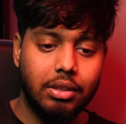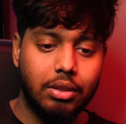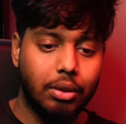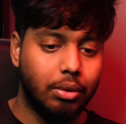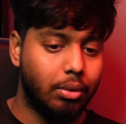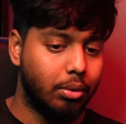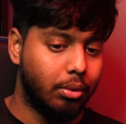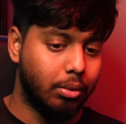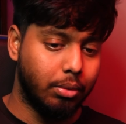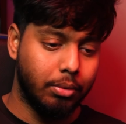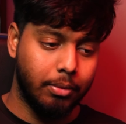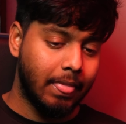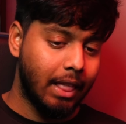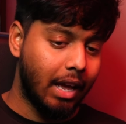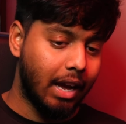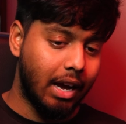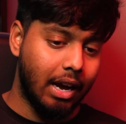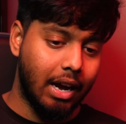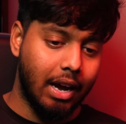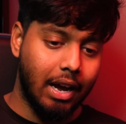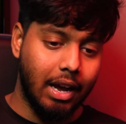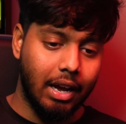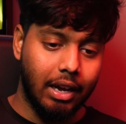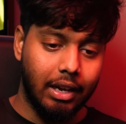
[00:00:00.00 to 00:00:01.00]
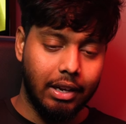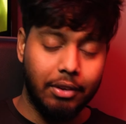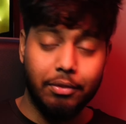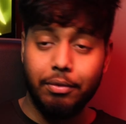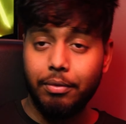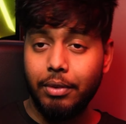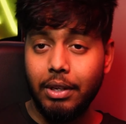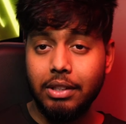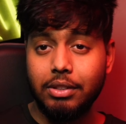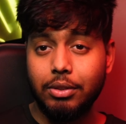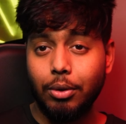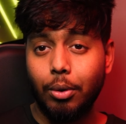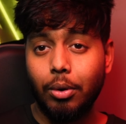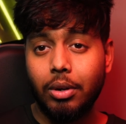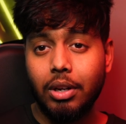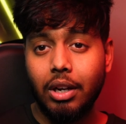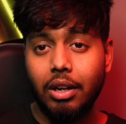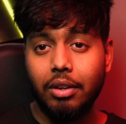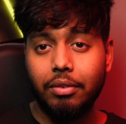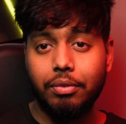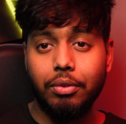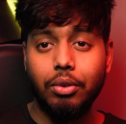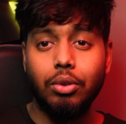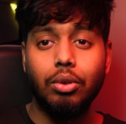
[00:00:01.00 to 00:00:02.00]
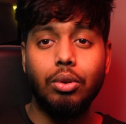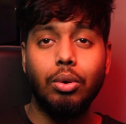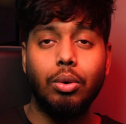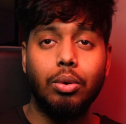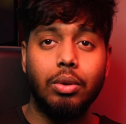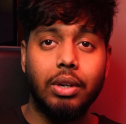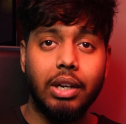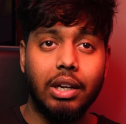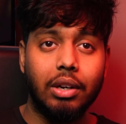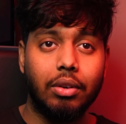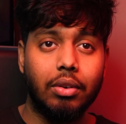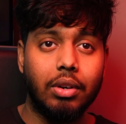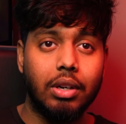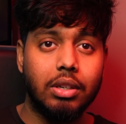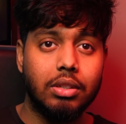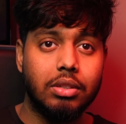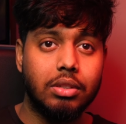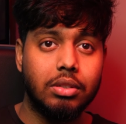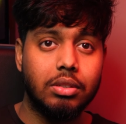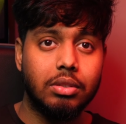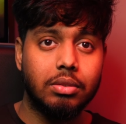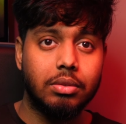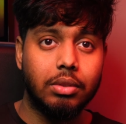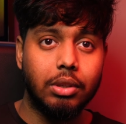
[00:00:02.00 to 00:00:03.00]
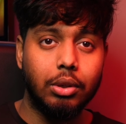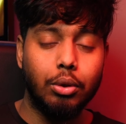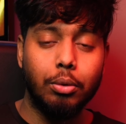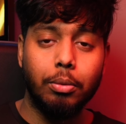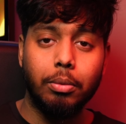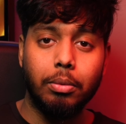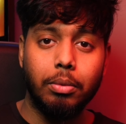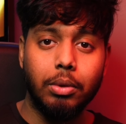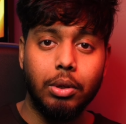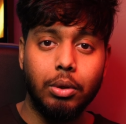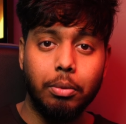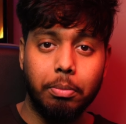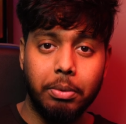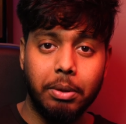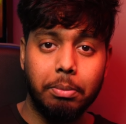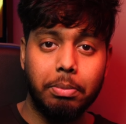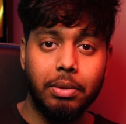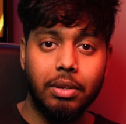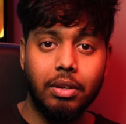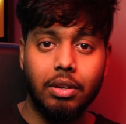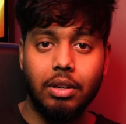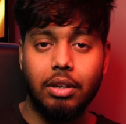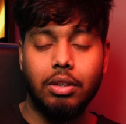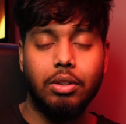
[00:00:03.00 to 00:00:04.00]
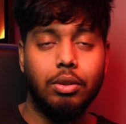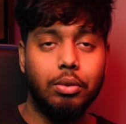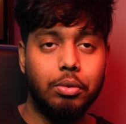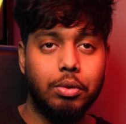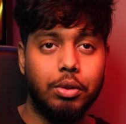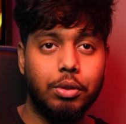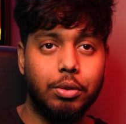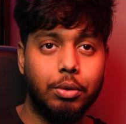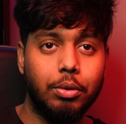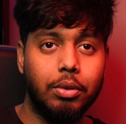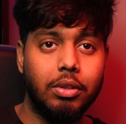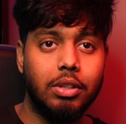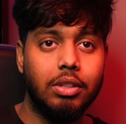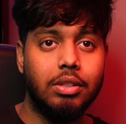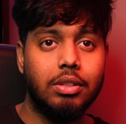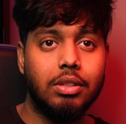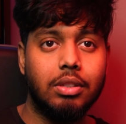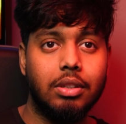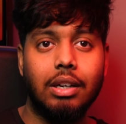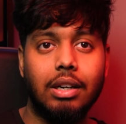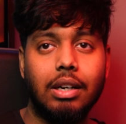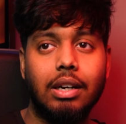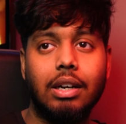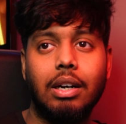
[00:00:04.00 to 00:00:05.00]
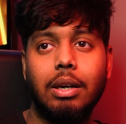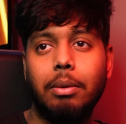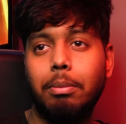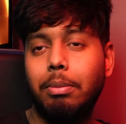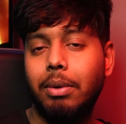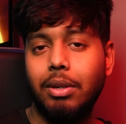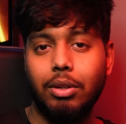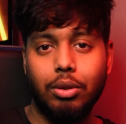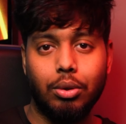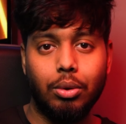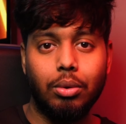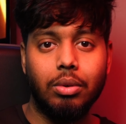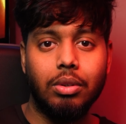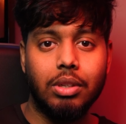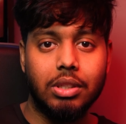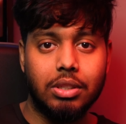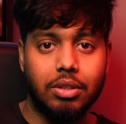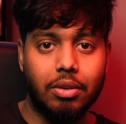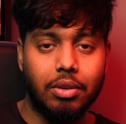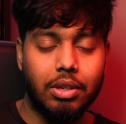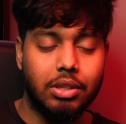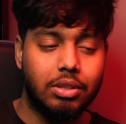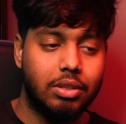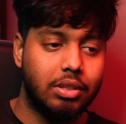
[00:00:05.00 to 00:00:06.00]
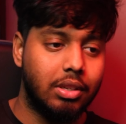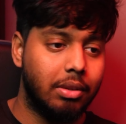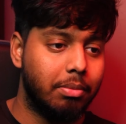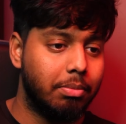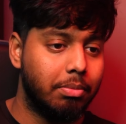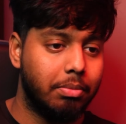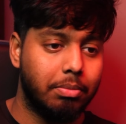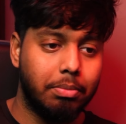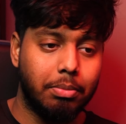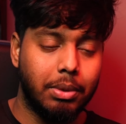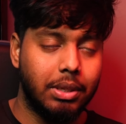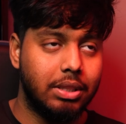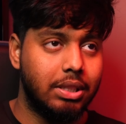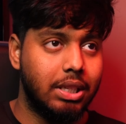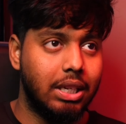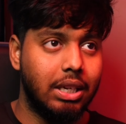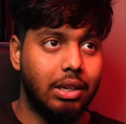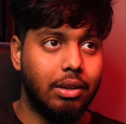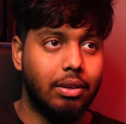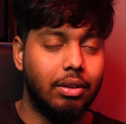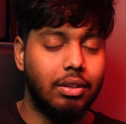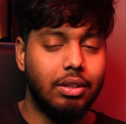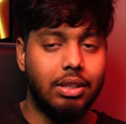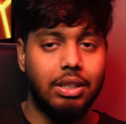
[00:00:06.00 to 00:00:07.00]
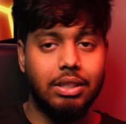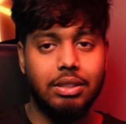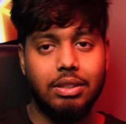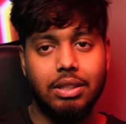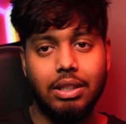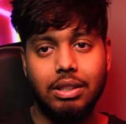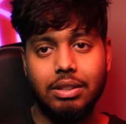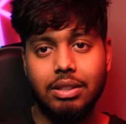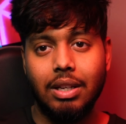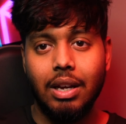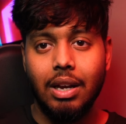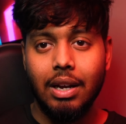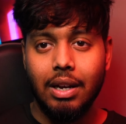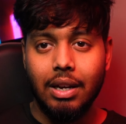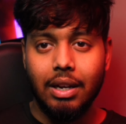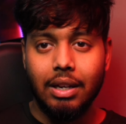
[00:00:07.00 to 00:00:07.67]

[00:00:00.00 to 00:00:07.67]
So if it's okay if you don't encourage new people and new students, but don't discourage them by saying all these things.